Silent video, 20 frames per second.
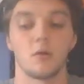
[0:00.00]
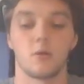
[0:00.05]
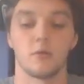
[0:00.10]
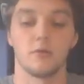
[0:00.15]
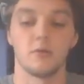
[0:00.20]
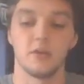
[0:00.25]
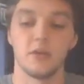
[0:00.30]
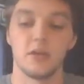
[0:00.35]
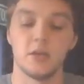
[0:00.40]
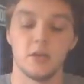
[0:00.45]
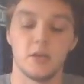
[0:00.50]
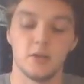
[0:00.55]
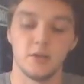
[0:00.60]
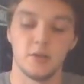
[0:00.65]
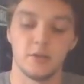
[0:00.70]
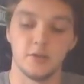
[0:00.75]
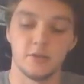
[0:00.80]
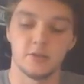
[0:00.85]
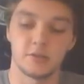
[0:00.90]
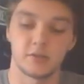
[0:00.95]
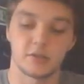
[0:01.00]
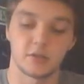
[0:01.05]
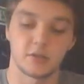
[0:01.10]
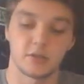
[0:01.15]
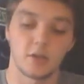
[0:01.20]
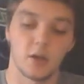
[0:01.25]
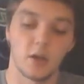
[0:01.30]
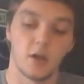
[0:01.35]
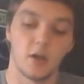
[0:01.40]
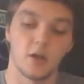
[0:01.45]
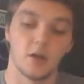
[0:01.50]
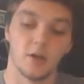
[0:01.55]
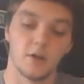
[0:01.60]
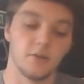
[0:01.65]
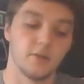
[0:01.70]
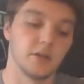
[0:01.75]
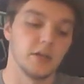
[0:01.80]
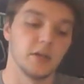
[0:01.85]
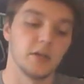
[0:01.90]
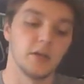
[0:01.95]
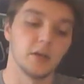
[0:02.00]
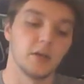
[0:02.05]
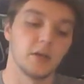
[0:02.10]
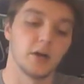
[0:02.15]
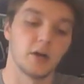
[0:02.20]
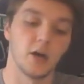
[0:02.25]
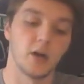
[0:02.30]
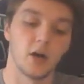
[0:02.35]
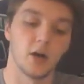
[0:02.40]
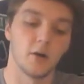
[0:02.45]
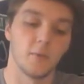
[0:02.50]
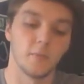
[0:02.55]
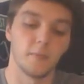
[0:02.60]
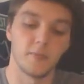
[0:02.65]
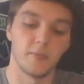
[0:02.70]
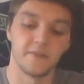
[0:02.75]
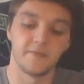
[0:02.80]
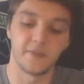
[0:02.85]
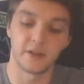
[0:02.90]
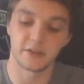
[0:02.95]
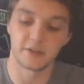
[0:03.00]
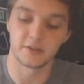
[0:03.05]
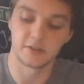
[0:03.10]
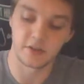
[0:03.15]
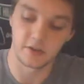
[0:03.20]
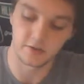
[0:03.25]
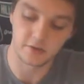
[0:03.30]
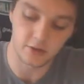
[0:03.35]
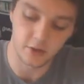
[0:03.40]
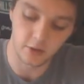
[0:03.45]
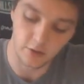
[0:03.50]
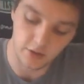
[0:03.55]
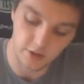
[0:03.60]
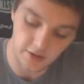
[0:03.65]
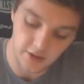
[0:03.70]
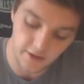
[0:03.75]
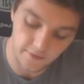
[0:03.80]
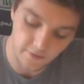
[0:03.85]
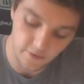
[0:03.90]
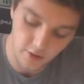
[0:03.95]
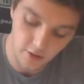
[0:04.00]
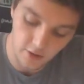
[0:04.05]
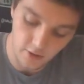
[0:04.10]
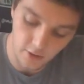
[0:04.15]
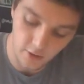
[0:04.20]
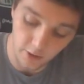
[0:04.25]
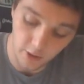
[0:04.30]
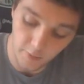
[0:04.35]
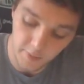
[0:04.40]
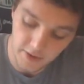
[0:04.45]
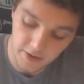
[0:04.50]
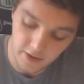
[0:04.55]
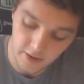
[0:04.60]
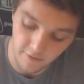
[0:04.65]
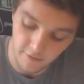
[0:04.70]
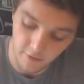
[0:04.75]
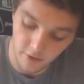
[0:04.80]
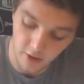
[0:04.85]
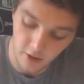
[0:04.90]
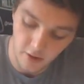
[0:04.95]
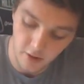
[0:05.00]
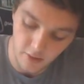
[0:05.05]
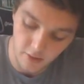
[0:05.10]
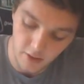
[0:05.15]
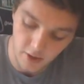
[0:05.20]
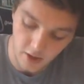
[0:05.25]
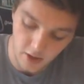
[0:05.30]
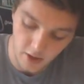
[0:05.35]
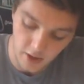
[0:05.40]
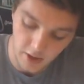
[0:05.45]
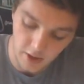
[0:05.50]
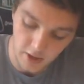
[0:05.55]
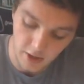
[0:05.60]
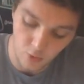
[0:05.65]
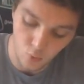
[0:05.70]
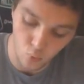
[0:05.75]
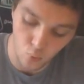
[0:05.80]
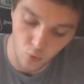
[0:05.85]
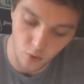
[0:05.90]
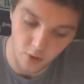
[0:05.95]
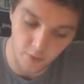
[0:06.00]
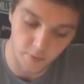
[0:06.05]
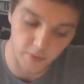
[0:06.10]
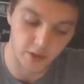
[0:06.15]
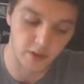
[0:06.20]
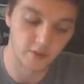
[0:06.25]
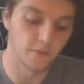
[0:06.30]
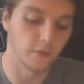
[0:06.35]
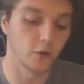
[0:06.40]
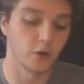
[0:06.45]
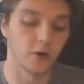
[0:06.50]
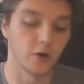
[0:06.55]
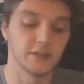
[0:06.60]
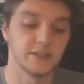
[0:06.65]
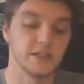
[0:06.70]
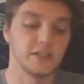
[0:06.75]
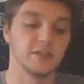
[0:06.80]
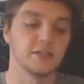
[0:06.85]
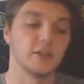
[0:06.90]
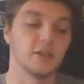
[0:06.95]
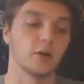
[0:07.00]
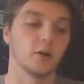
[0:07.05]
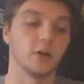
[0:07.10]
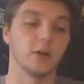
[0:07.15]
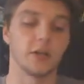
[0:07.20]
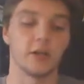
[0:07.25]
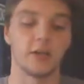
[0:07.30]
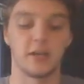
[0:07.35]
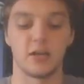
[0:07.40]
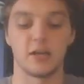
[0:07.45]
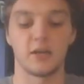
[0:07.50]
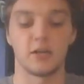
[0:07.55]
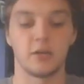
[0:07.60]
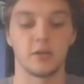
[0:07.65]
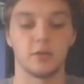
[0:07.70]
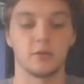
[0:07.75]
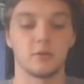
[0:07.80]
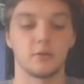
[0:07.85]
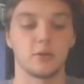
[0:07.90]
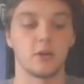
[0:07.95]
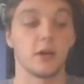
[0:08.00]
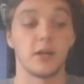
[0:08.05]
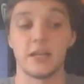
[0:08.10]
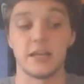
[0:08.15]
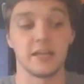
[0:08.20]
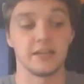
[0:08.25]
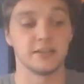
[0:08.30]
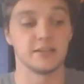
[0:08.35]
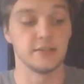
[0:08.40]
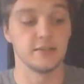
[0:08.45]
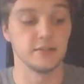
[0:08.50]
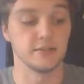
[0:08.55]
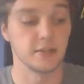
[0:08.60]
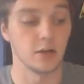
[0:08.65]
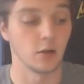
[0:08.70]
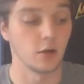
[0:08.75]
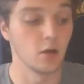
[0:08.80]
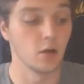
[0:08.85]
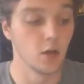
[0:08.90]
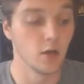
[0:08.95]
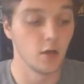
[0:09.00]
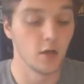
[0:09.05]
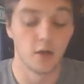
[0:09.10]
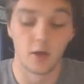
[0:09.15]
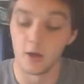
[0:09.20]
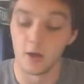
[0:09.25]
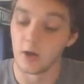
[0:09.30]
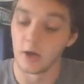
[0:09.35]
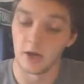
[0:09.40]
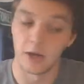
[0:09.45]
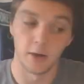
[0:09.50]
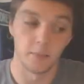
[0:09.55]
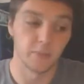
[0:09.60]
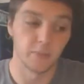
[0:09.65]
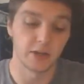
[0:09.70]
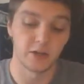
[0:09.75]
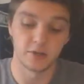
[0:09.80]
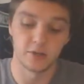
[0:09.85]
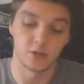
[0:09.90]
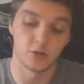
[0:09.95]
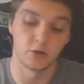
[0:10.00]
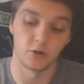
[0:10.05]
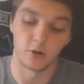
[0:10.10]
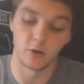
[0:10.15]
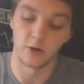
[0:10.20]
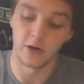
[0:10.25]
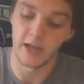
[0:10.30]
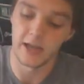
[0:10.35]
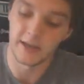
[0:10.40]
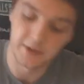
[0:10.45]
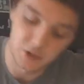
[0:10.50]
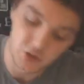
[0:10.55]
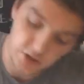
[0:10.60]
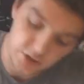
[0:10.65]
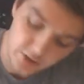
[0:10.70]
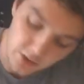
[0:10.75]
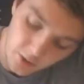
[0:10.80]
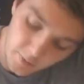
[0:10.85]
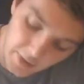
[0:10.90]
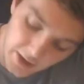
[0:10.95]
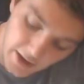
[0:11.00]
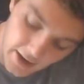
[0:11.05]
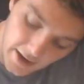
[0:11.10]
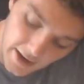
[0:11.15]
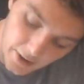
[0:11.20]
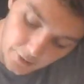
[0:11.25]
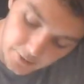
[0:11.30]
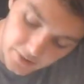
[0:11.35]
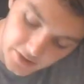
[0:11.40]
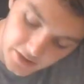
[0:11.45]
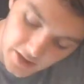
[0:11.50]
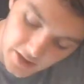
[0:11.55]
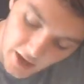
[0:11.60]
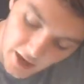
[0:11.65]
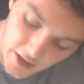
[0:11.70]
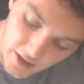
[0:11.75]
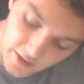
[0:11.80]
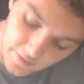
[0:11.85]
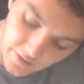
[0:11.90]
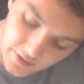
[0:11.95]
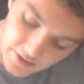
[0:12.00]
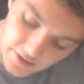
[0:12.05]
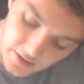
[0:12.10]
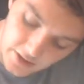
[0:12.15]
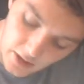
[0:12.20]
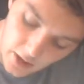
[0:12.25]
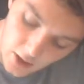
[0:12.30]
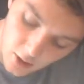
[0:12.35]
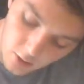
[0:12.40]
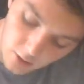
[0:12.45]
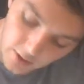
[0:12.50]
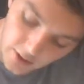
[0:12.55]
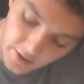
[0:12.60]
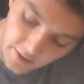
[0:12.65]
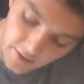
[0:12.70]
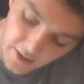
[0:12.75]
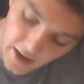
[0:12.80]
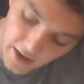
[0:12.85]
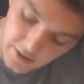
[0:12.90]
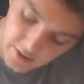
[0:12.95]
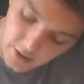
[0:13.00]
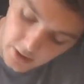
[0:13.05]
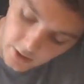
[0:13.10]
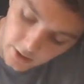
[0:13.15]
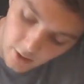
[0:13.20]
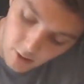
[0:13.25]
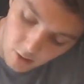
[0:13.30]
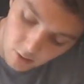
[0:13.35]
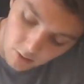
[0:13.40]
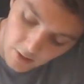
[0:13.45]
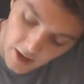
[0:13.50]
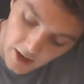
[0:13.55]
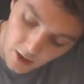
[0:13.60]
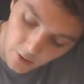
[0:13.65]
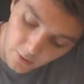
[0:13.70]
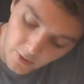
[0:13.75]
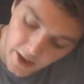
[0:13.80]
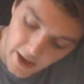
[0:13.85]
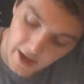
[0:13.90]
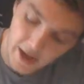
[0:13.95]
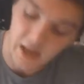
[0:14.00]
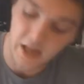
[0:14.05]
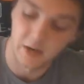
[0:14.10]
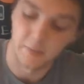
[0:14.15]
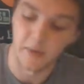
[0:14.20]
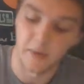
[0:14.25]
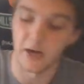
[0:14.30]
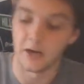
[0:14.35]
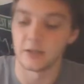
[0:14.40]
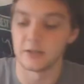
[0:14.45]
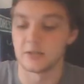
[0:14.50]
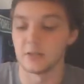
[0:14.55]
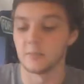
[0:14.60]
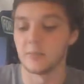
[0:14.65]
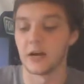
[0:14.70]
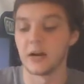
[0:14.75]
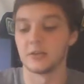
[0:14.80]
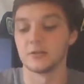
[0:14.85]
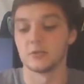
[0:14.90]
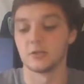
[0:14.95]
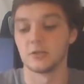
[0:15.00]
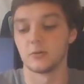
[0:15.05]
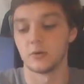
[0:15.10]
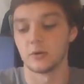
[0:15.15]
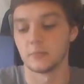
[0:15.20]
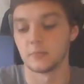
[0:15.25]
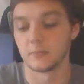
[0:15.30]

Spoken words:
the infected cell is going to look a little bit different than it would be for a T cell and any T cell, because your antigens are going to be outside of the cell, and that's going to allow that antibody to bind to it.